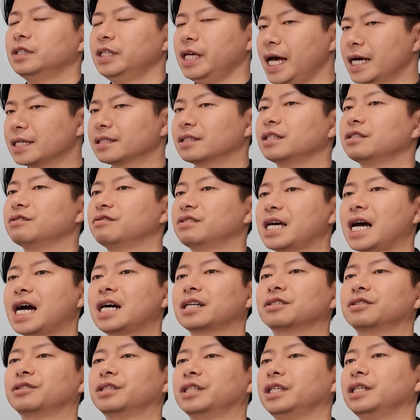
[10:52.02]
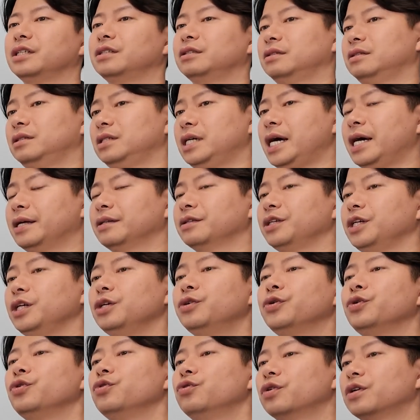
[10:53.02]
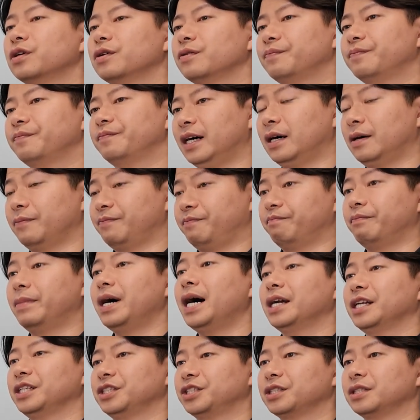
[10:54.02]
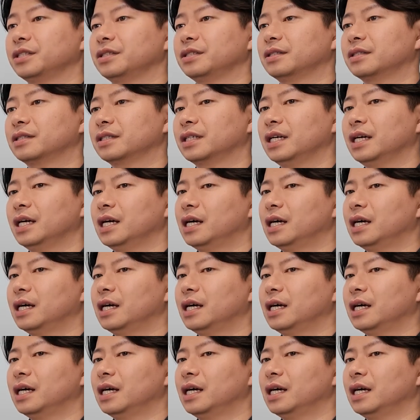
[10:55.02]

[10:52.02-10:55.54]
Yes, exactly. And if you are managers